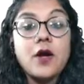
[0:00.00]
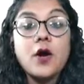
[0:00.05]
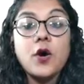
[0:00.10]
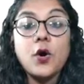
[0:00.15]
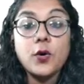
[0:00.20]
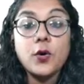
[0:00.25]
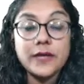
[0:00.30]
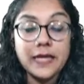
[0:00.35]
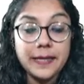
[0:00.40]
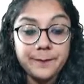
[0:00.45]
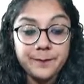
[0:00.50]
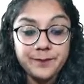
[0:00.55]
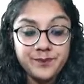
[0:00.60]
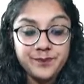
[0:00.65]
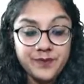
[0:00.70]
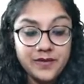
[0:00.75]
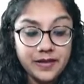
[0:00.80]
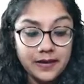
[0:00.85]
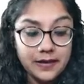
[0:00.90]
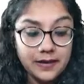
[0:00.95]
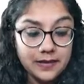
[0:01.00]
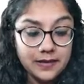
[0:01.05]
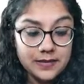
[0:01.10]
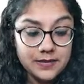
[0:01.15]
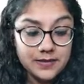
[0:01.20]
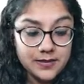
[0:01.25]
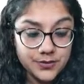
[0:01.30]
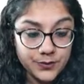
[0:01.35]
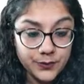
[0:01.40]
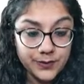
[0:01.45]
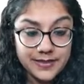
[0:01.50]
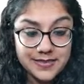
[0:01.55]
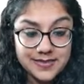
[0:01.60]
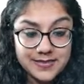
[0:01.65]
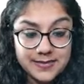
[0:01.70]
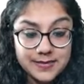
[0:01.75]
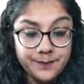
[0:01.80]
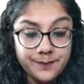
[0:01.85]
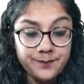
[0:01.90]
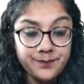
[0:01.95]
Okay,
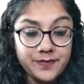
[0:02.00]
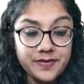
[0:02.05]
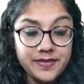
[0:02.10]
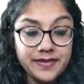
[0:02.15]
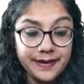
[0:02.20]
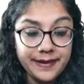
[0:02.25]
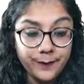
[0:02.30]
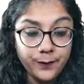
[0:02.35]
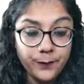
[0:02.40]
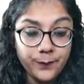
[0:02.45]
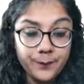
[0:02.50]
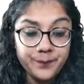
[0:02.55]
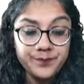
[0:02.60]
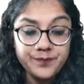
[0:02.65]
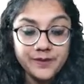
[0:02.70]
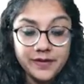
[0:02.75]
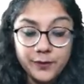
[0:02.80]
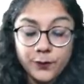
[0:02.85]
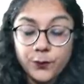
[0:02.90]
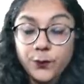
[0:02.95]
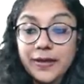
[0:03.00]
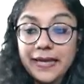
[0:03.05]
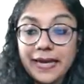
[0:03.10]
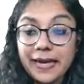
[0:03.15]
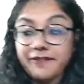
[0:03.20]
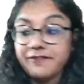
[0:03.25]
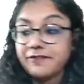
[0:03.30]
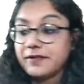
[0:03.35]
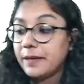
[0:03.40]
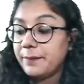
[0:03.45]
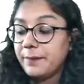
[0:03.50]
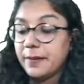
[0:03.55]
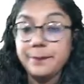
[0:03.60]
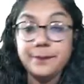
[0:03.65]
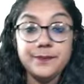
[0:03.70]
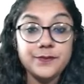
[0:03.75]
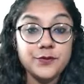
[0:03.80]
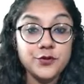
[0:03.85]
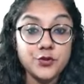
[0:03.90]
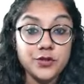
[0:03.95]
students, now we have come up
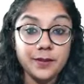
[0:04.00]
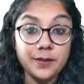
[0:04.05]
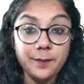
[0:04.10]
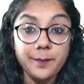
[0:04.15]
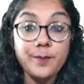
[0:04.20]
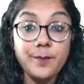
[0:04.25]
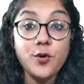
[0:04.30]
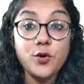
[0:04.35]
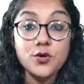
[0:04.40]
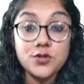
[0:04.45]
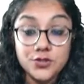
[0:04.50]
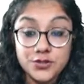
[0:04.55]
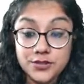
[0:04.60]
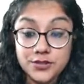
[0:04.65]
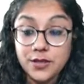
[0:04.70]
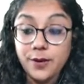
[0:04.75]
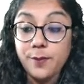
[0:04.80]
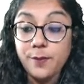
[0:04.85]
to the most.